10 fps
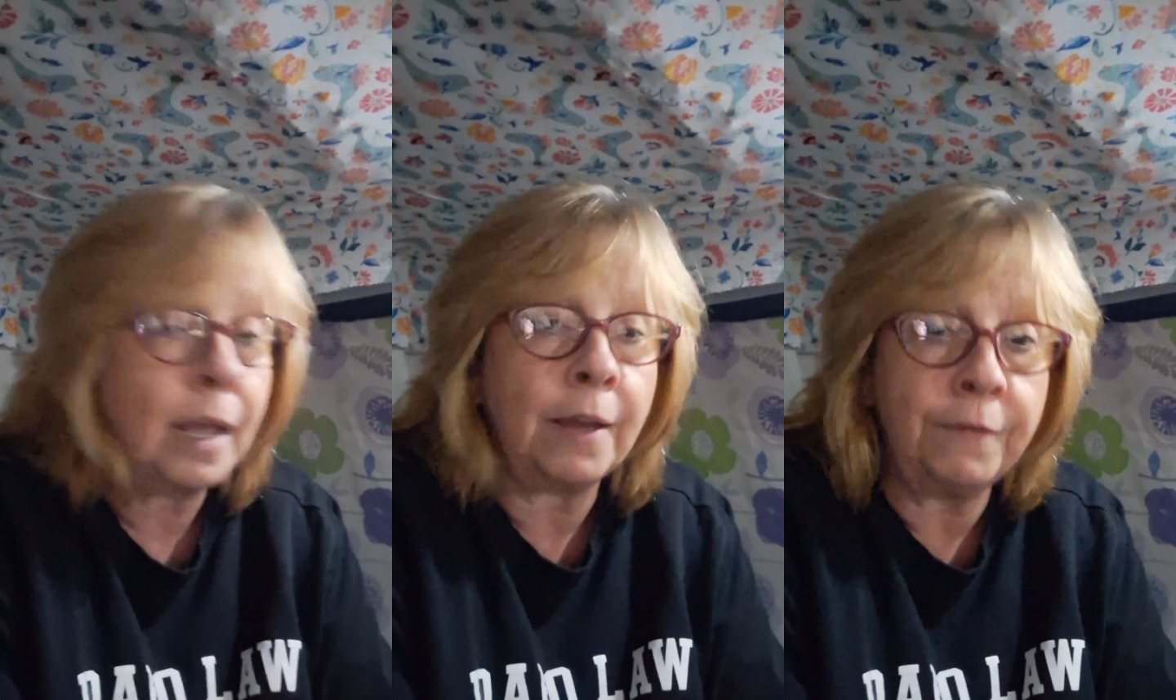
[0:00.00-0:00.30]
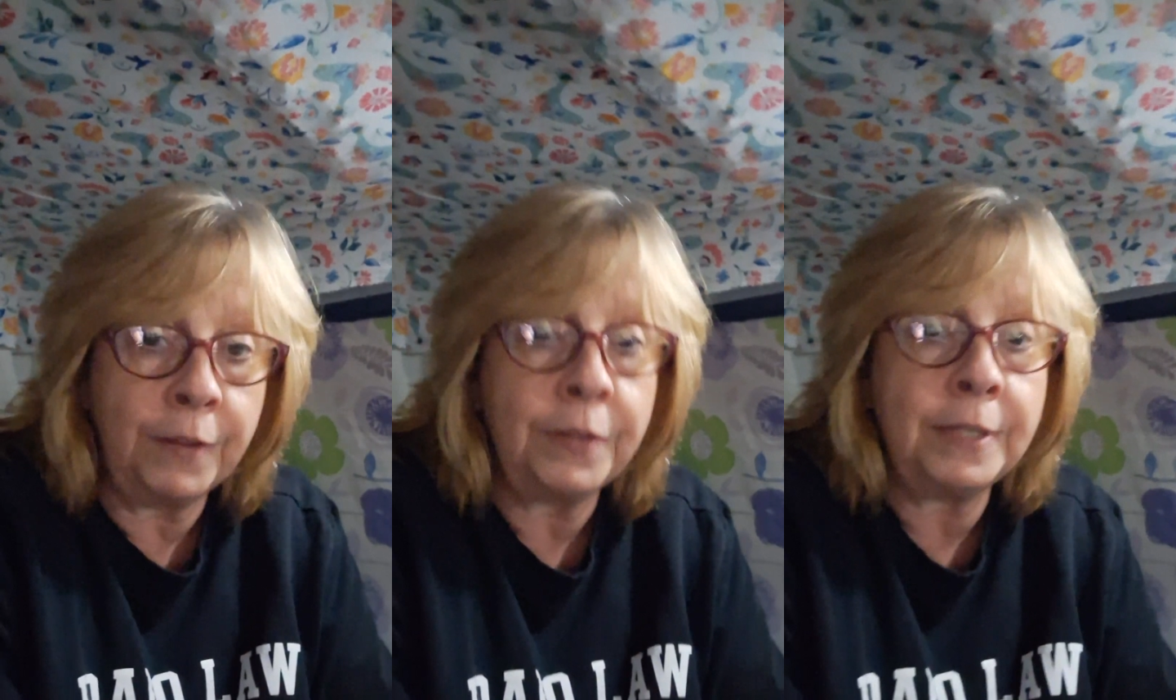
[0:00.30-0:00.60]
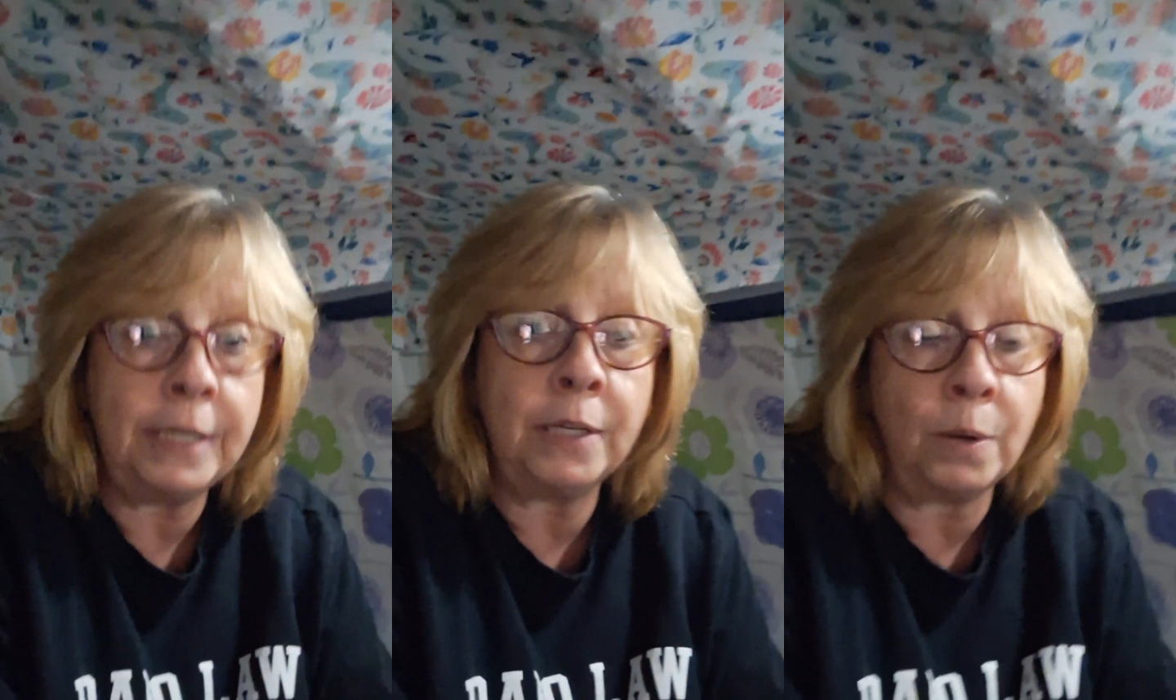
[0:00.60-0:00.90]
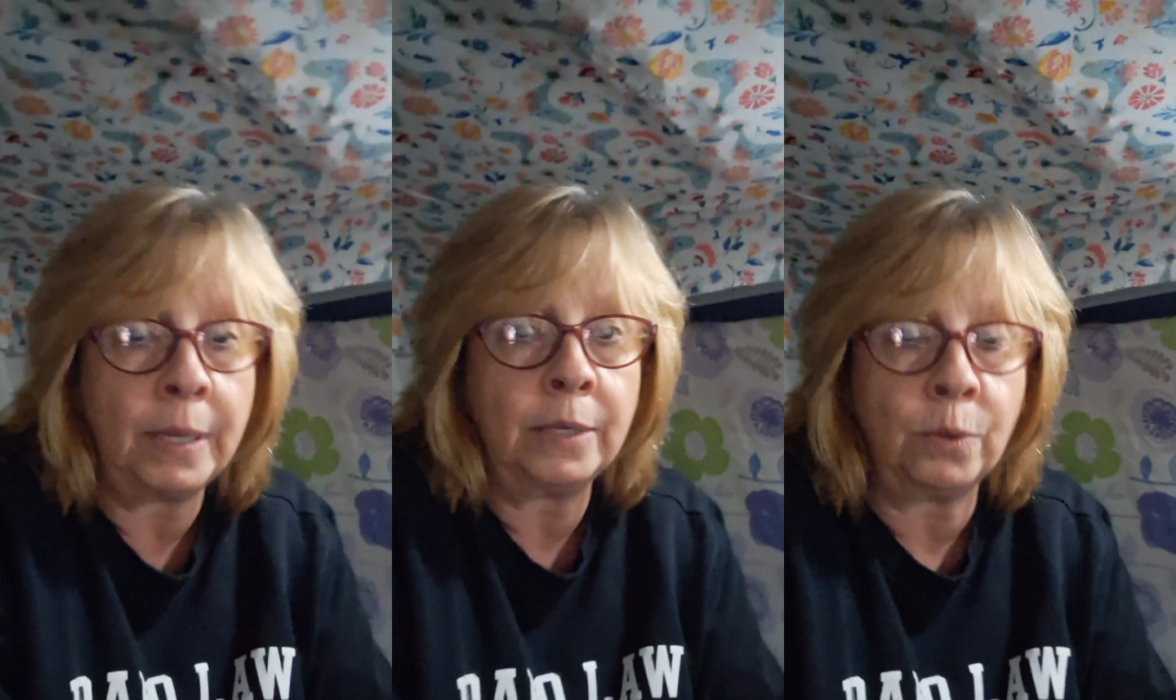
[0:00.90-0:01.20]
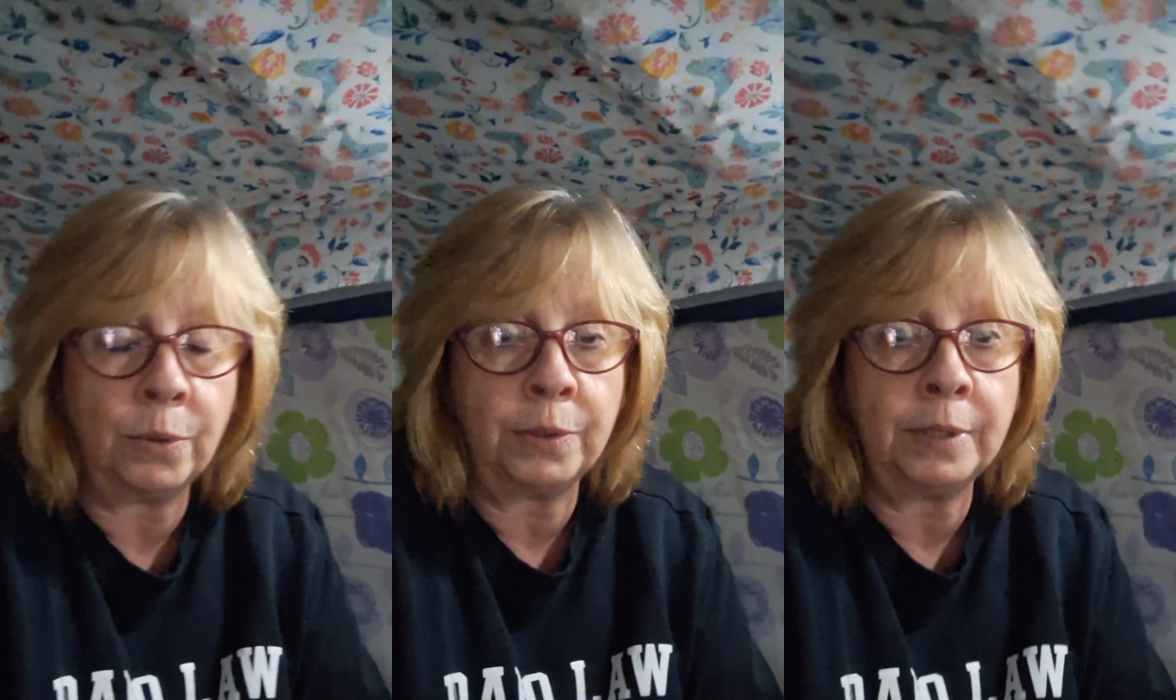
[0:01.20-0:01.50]
I felt the need to go ahead and
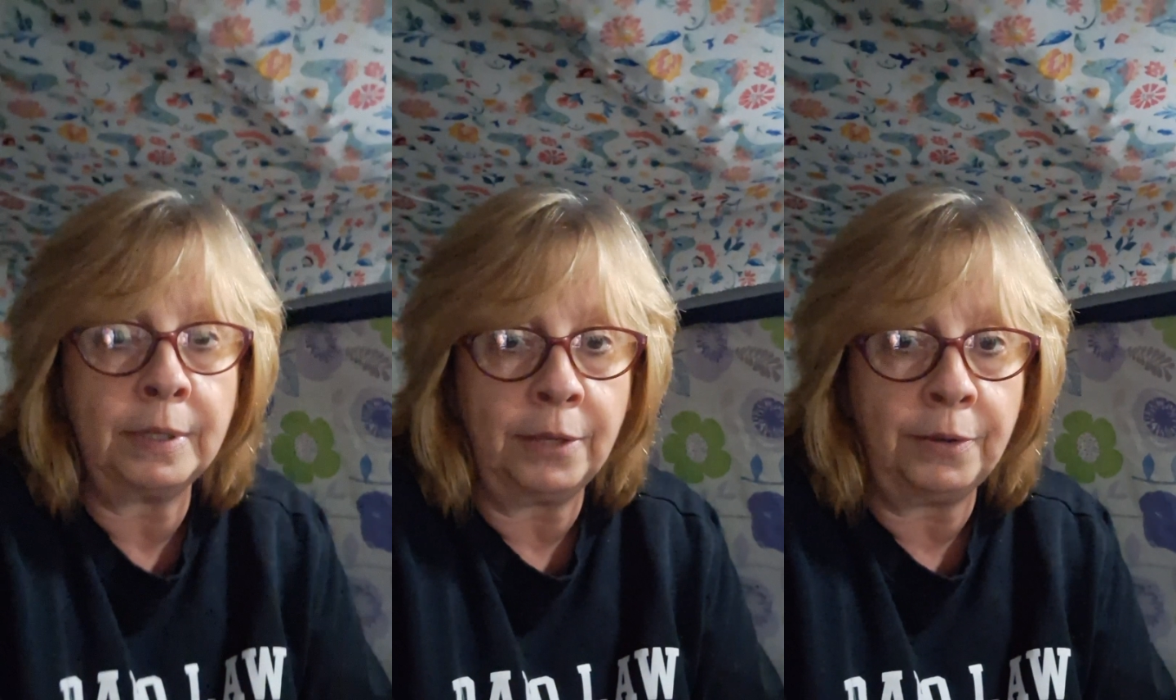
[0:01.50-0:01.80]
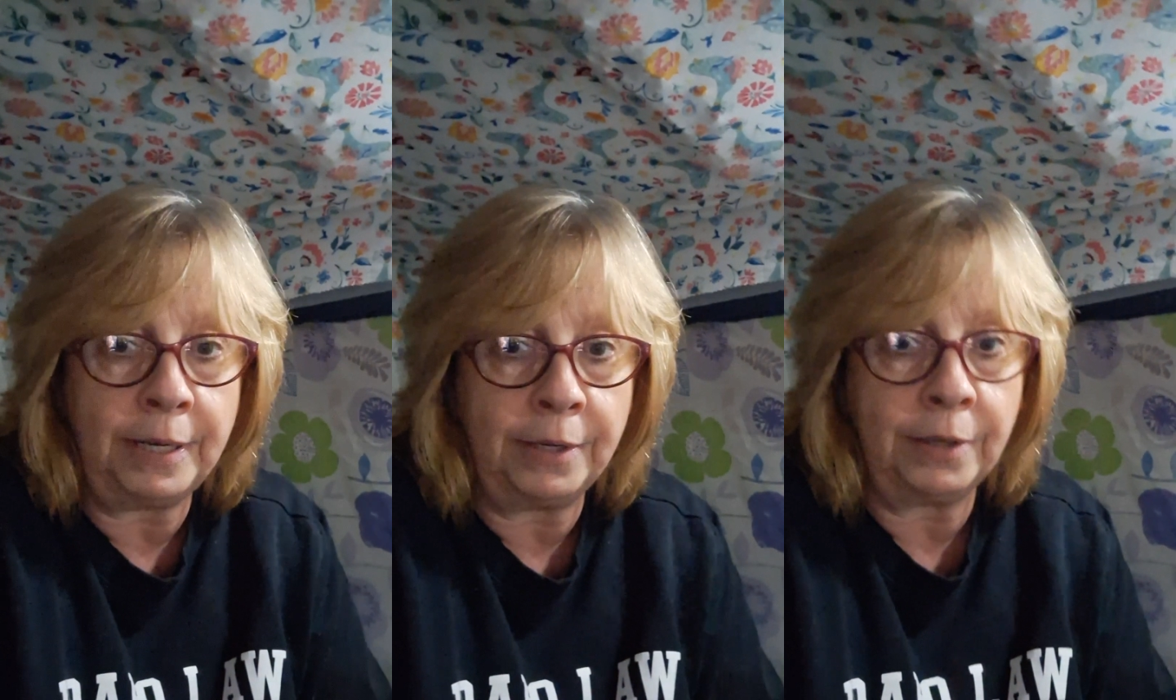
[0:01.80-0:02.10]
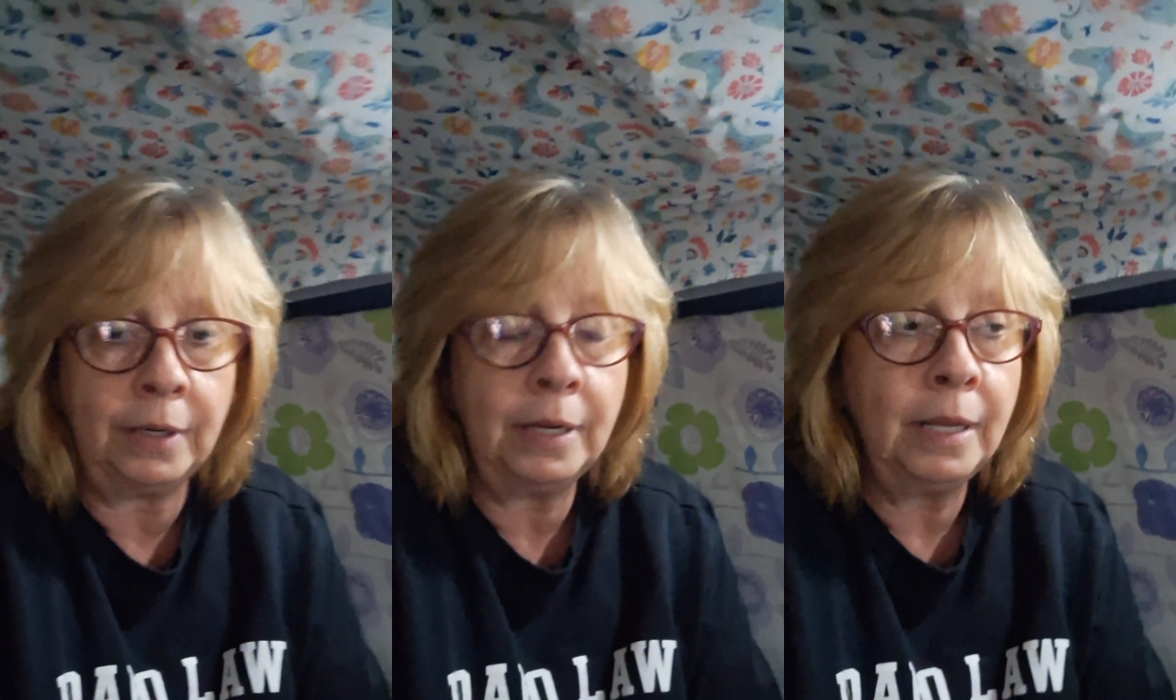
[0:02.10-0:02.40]
order another heater.